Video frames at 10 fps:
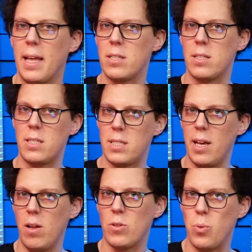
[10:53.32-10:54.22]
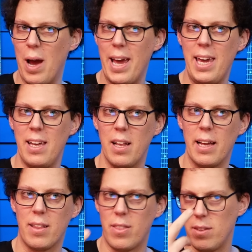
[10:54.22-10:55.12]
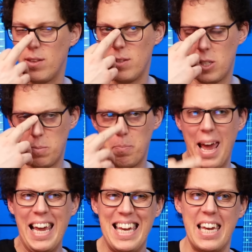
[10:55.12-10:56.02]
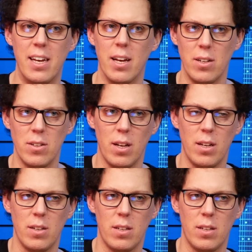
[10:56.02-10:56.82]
It's still twangy, like spanky, and